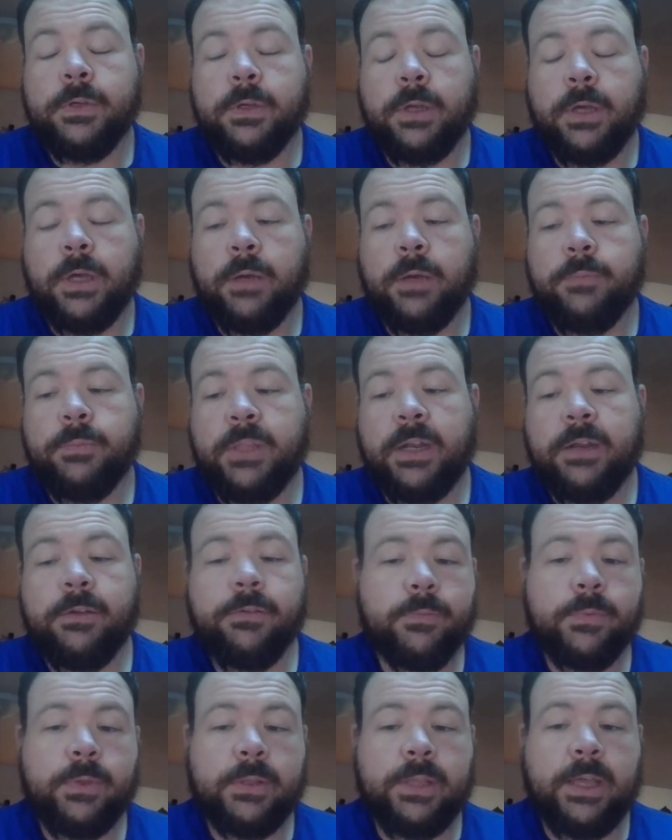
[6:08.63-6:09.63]

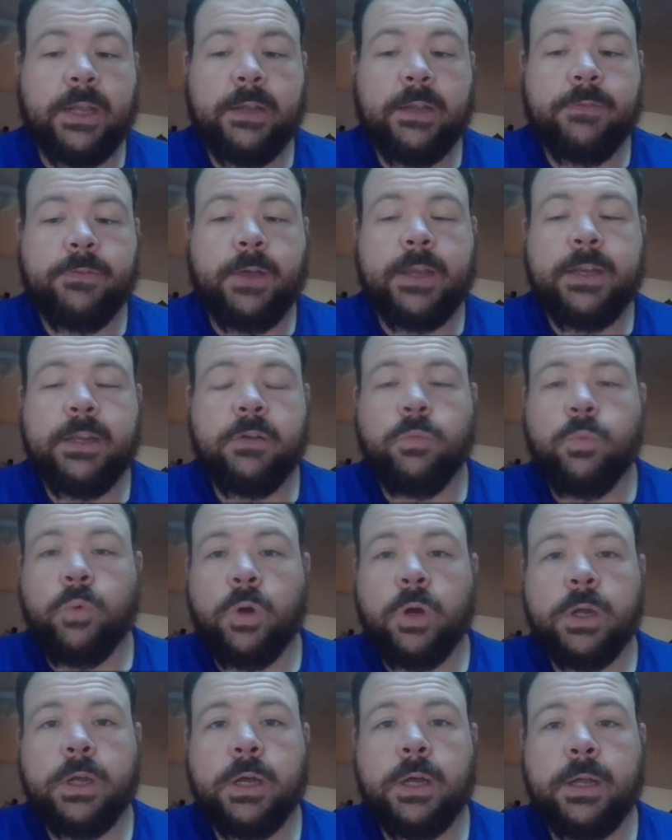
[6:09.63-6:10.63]
that if I didn't
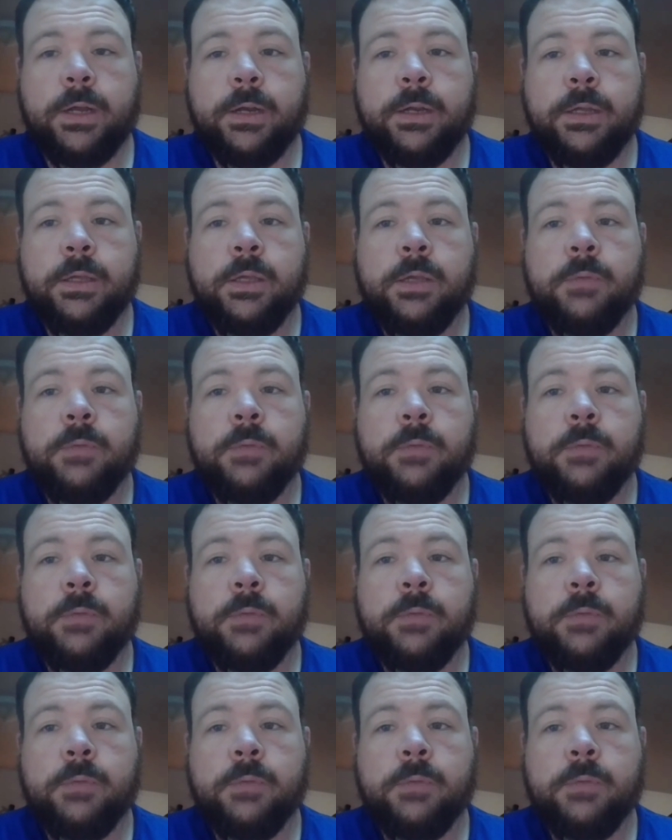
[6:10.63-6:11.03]
work on